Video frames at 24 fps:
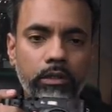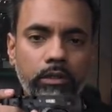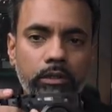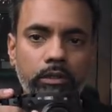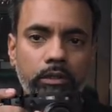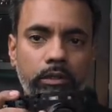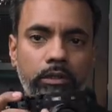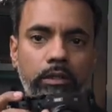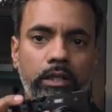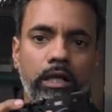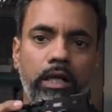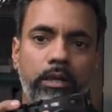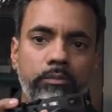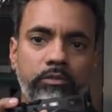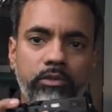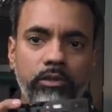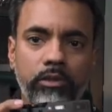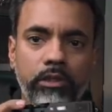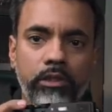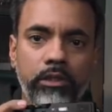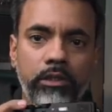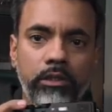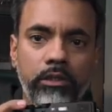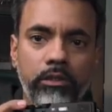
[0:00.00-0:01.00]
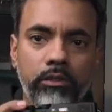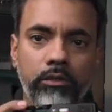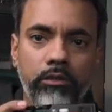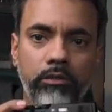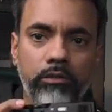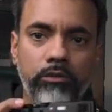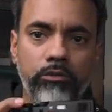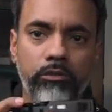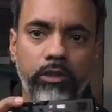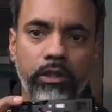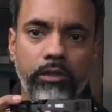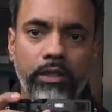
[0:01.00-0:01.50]
the knobs are here,
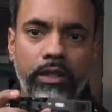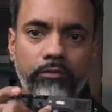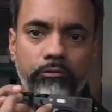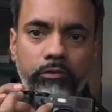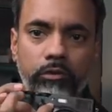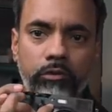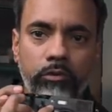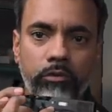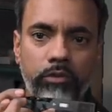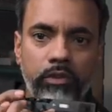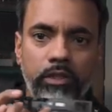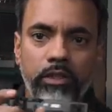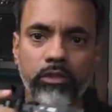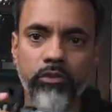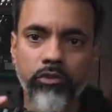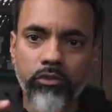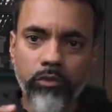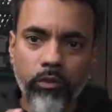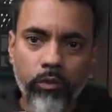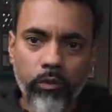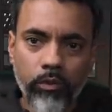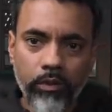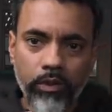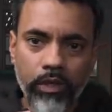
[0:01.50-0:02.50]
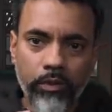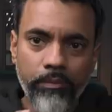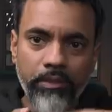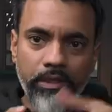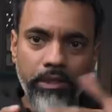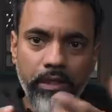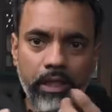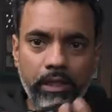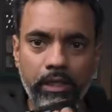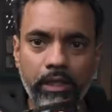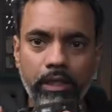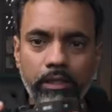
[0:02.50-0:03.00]
so I'd have to do this, or I
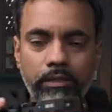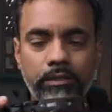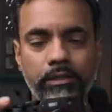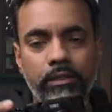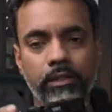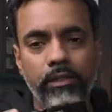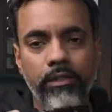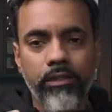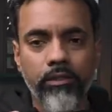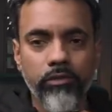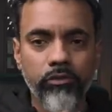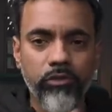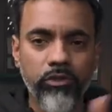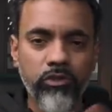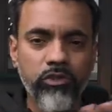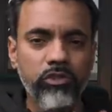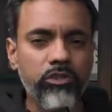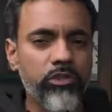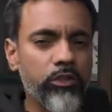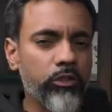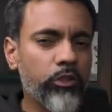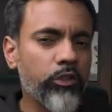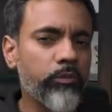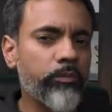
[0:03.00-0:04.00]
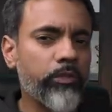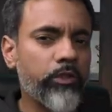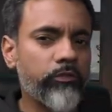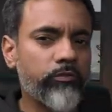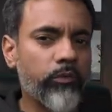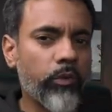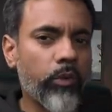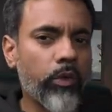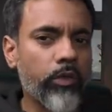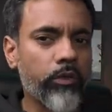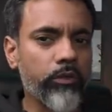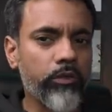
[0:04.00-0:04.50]
mean, like, how? So it's just a little bit
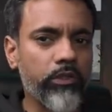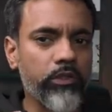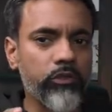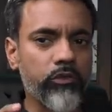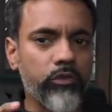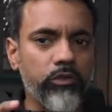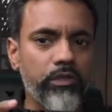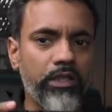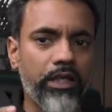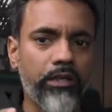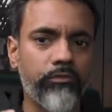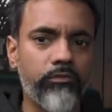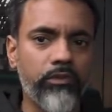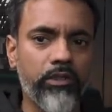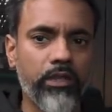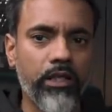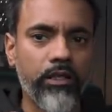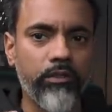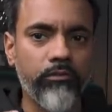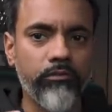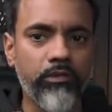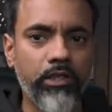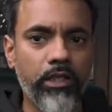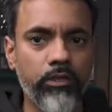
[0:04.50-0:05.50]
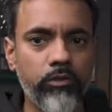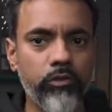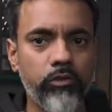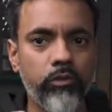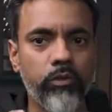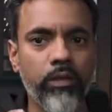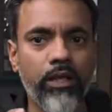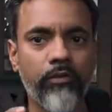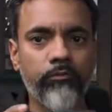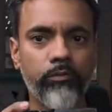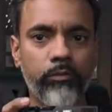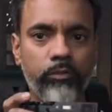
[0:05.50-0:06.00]
of awkwardness. So you have to kind of, yeah, you
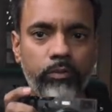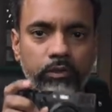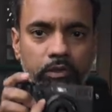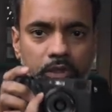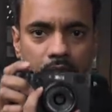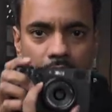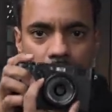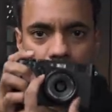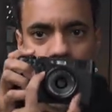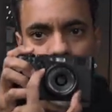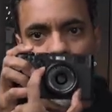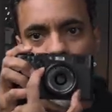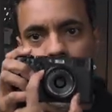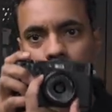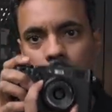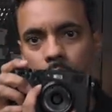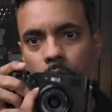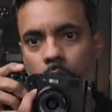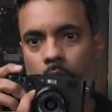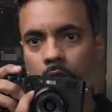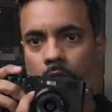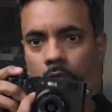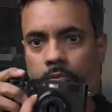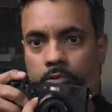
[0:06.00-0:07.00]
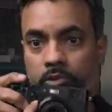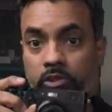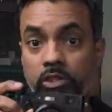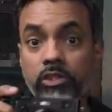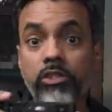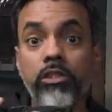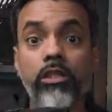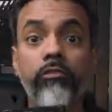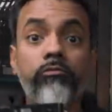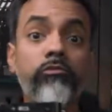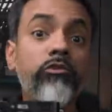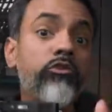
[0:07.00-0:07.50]
do have to put your hand at an awkward
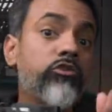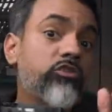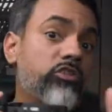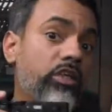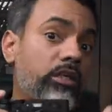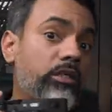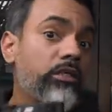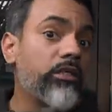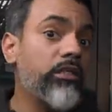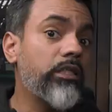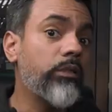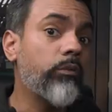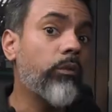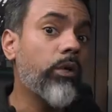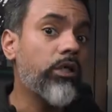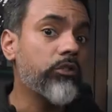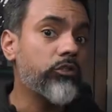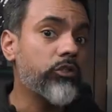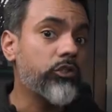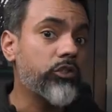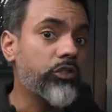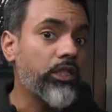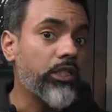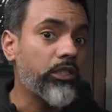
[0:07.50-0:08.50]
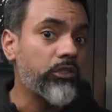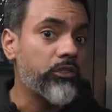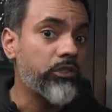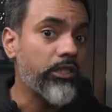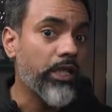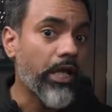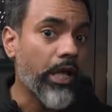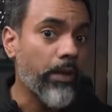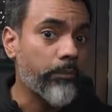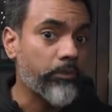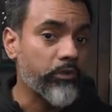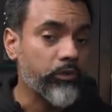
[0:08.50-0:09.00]
position if you suddenly want to change
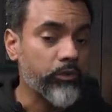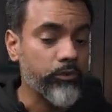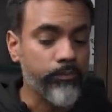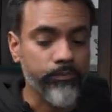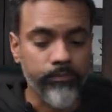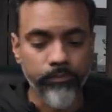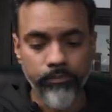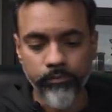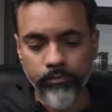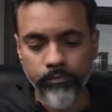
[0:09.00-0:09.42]
the aperture.